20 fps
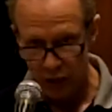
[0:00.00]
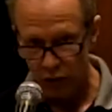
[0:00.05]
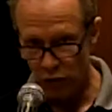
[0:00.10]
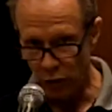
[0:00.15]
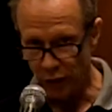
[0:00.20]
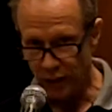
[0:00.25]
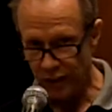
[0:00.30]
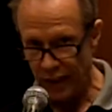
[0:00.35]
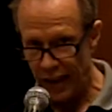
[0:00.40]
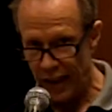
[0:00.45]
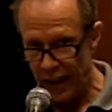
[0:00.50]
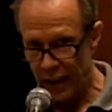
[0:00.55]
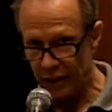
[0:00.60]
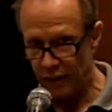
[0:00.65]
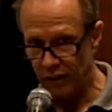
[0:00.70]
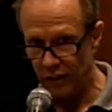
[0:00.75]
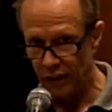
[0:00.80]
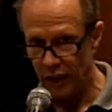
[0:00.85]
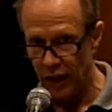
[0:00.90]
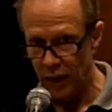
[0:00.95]
So
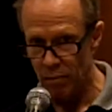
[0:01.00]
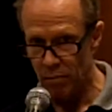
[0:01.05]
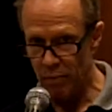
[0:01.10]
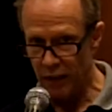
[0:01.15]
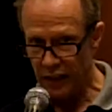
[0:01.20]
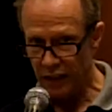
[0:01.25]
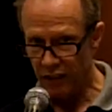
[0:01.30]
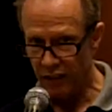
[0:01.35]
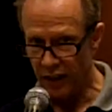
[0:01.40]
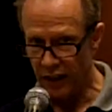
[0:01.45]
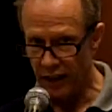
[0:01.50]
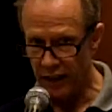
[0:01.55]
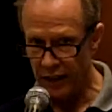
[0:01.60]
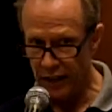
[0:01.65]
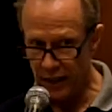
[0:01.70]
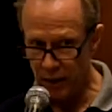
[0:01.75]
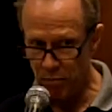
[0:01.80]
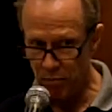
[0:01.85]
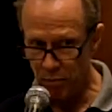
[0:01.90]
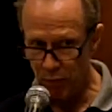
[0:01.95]
attacks based
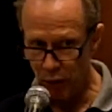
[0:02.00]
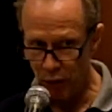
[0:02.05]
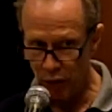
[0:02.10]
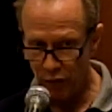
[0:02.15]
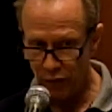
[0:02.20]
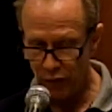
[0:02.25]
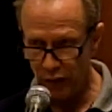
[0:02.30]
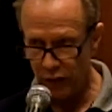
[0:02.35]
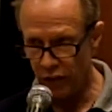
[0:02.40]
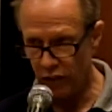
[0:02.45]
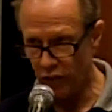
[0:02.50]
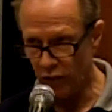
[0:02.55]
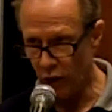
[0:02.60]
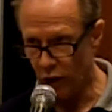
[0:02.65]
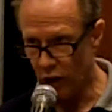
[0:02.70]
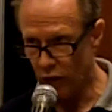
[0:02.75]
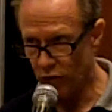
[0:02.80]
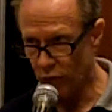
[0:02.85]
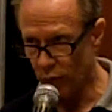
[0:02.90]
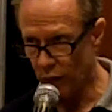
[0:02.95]
on imperfect
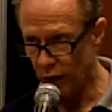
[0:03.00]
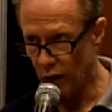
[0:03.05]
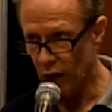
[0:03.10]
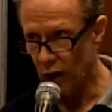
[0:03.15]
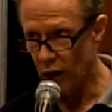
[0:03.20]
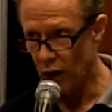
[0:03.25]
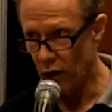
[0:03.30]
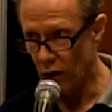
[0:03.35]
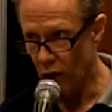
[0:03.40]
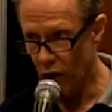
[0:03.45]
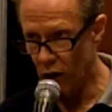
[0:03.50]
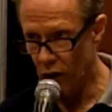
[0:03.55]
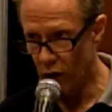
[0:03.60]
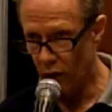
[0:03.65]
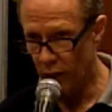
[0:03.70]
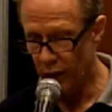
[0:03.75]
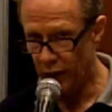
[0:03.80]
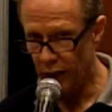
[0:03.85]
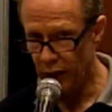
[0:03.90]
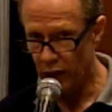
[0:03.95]
software are
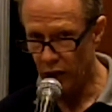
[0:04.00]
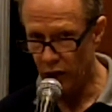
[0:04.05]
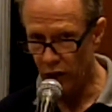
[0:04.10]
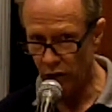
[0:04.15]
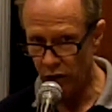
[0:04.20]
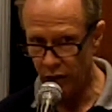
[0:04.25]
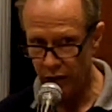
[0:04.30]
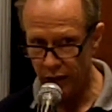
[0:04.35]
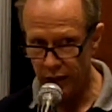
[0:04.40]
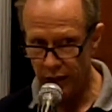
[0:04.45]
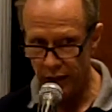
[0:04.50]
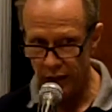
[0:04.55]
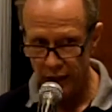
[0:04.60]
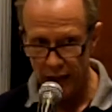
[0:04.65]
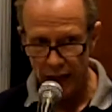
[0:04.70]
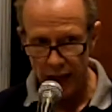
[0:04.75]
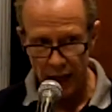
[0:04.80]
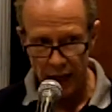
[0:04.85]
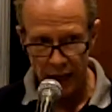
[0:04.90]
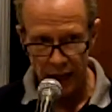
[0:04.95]
already occurring
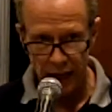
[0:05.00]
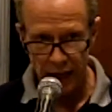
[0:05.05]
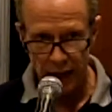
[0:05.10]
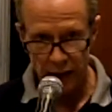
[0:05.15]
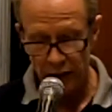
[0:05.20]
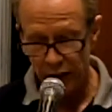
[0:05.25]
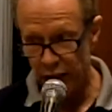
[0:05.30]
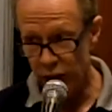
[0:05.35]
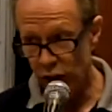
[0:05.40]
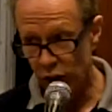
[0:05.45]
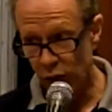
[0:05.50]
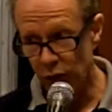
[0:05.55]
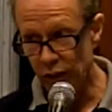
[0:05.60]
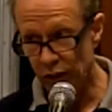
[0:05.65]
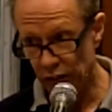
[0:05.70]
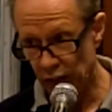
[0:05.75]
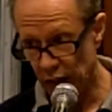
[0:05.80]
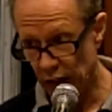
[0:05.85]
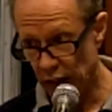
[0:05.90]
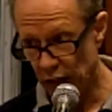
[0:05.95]
and are
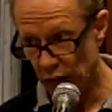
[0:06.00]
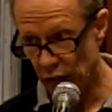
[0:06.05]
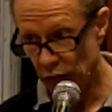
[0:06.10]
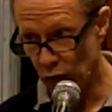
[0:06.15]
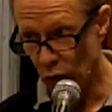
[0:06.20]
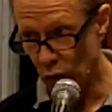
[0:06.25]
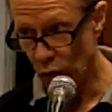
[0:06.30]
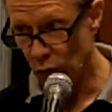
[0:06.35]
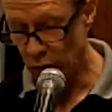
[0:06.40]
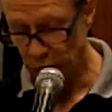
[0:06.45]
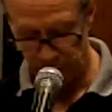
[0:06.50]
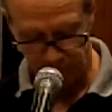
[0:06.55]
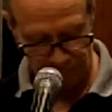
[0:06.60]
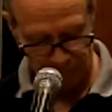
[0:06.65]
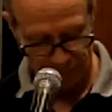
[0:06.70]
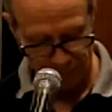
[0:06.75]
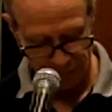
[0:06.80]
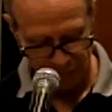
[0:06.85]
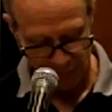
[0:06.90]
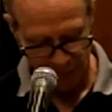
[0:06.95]
increasing in scope.
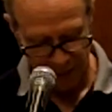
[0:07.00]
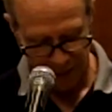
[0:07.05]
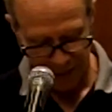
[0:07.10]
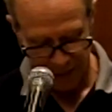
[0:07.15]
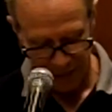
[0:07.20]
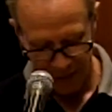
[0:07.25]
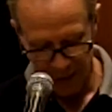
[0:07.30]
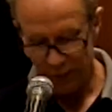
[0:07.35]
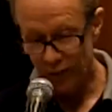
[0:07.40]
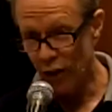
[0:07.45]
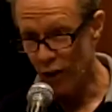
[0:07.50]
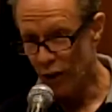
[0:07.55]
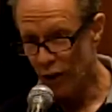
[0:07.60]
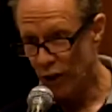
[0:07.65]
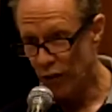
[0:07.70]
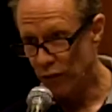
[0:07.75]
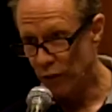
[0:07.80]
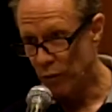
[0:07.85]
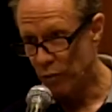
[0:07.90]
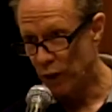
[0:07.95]
That's
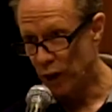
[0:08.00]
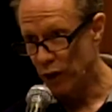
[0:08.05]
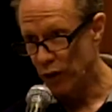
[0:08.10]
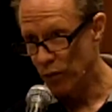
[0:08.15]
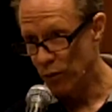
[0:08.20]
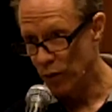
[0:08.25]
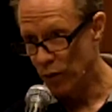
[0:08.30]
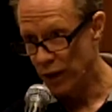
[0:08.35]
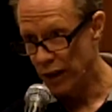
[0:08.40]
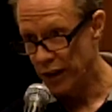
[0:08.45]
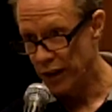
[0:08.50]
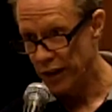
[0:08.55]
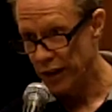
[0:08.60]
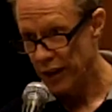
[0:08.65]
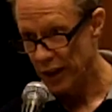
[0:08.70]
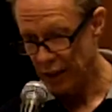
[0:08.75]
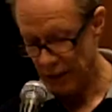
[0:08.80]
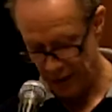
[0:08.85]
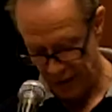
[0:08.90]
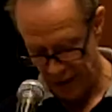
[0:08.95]
all for part
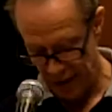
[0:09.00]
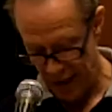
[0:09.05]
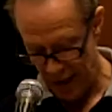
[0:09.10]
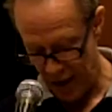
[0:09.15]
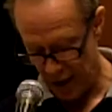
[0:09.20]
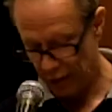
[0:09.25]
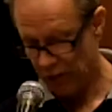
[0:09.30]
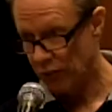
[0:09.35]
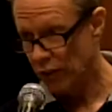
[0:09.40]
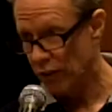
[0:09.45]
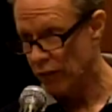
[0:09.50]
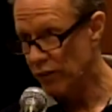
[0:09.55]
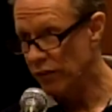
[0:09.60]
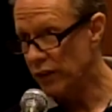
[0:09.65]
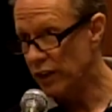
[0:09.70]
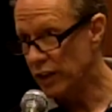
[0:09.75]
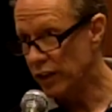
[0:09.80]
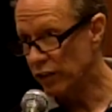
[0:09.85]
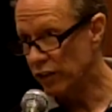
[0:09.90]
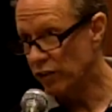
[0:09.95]
1, attacks
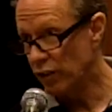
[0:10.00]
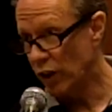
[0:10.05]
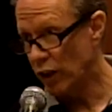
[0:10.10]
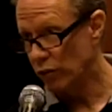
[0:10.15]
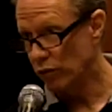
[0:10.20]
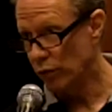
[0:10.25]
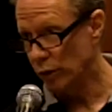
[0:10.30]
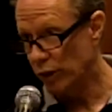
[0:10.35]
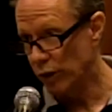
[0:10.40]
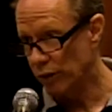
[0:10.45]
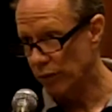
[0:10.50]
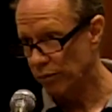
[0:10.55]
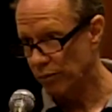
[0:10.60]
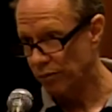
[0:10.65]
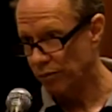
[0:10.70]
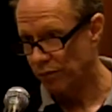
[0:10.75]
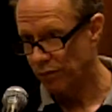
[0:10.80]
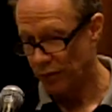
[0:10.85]
via software.